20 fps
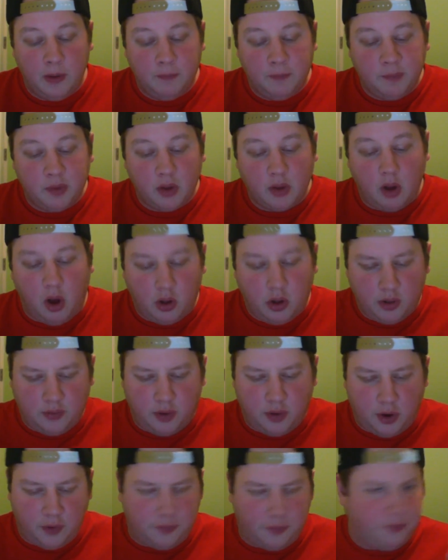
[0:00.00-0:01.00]
all of our
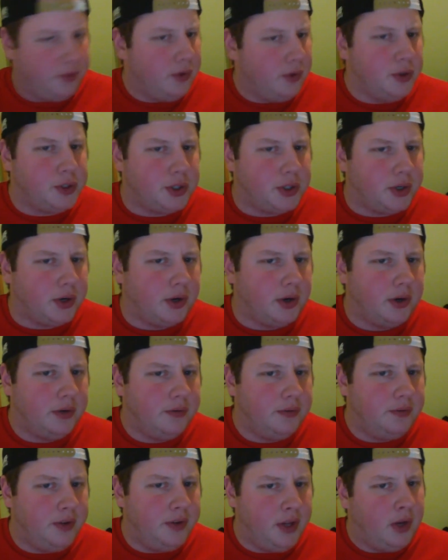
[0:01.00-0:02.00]
future
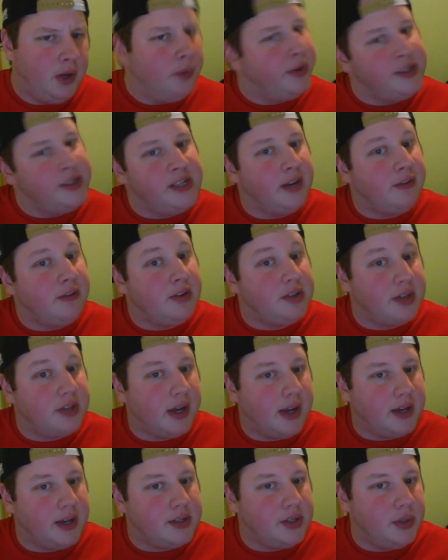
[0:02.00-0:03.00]
video endeavors, I
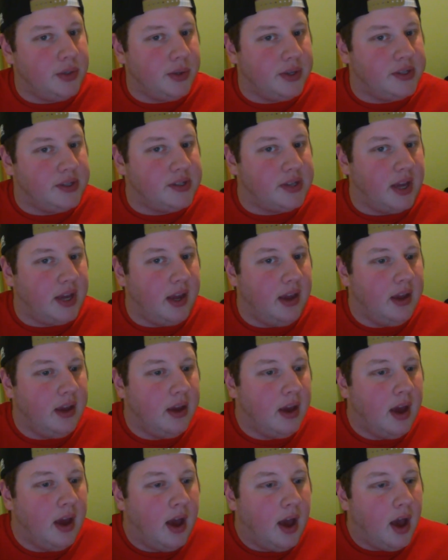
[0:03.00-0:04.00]
guess you could say.
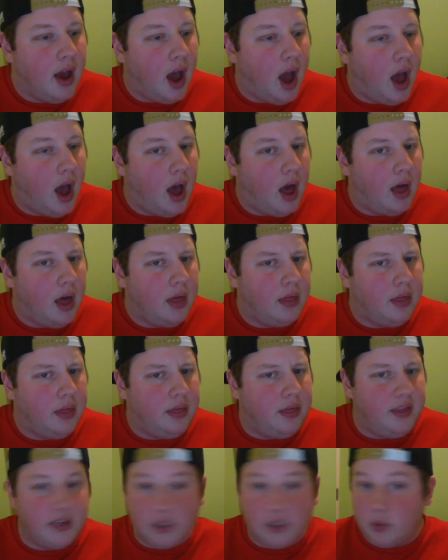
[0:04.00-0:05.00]
Uh,
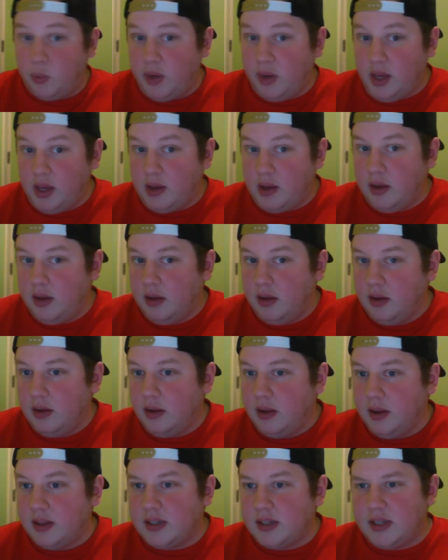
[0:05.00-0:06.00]
this week,
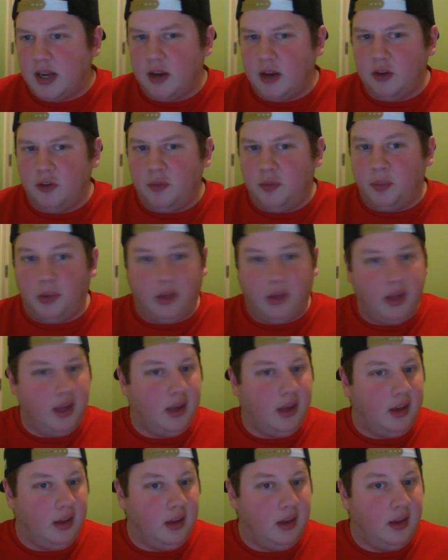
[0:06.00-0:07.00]
instead of
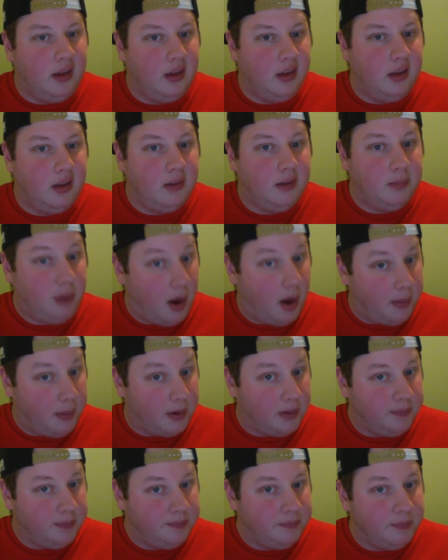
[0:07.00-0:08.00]
playing Pauper,
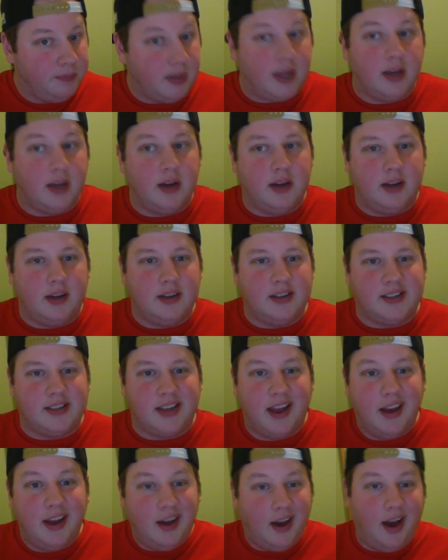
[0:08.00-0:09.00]
because
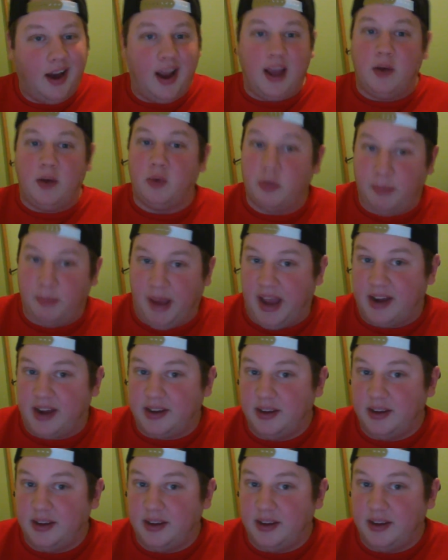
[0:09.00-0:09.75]
I own a Mac,